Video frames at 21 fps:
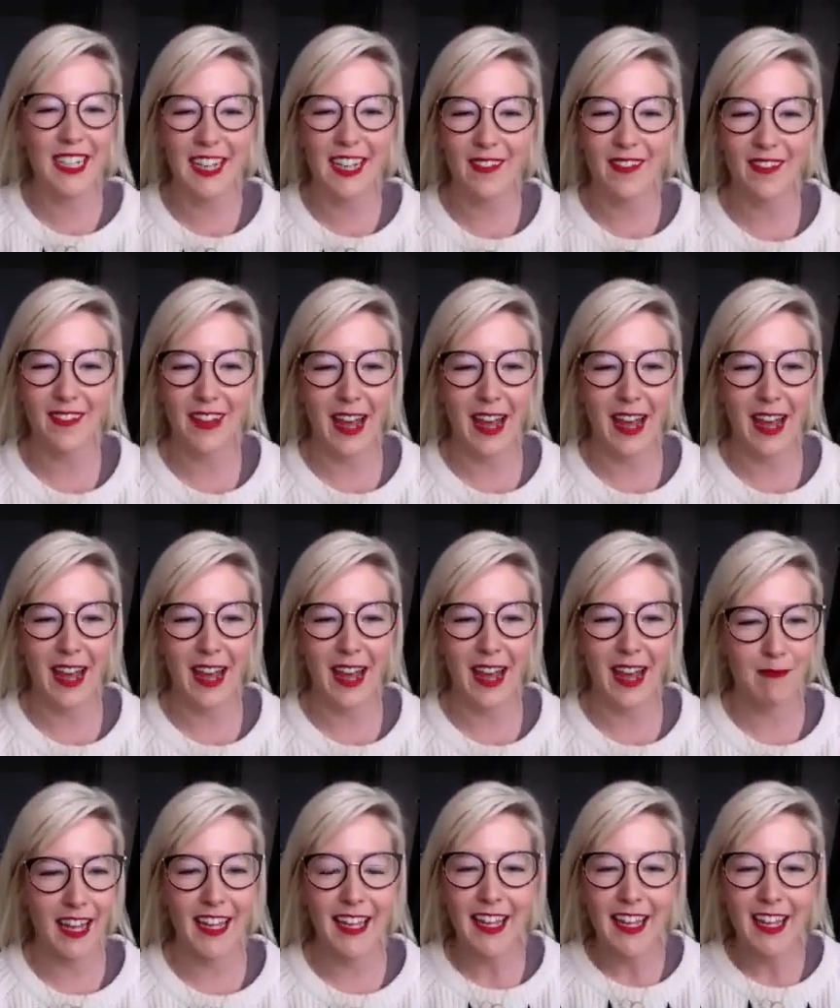I'm
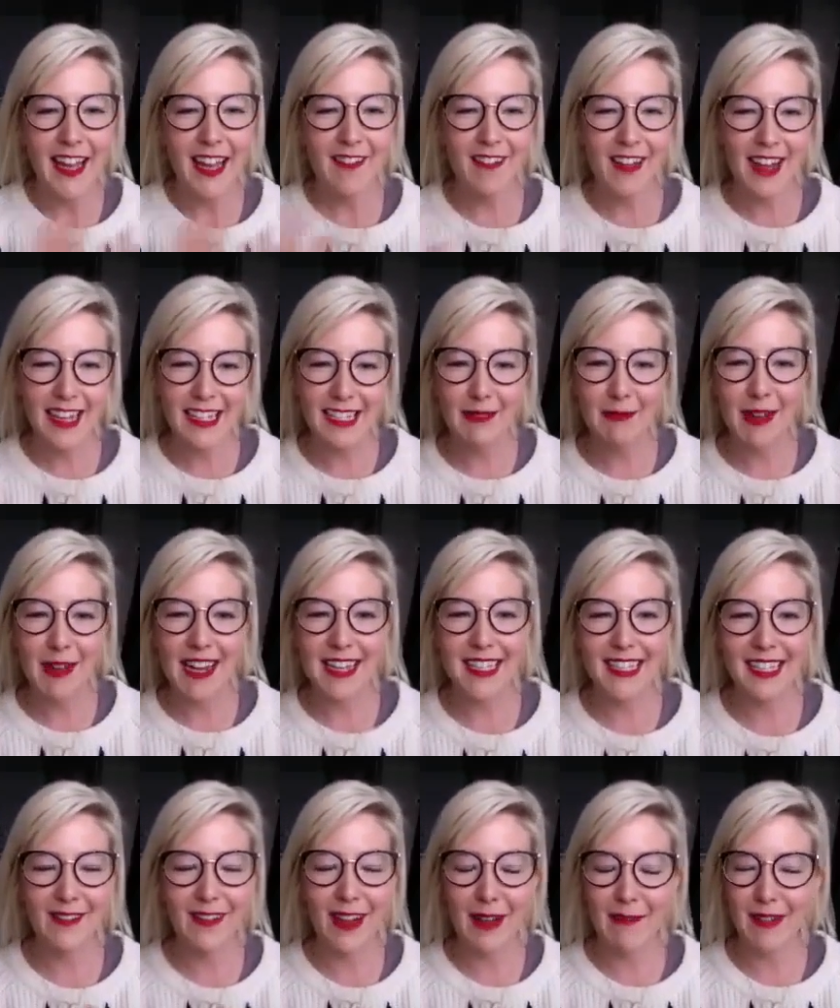like, I've got
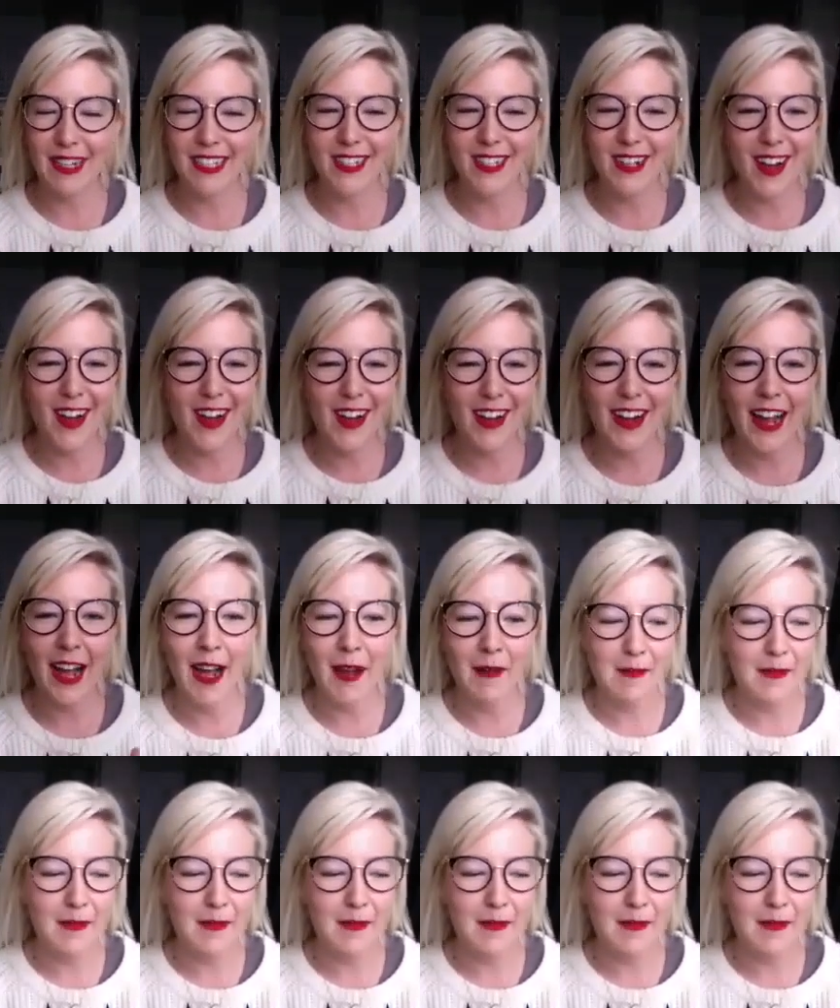space. I've got my dog.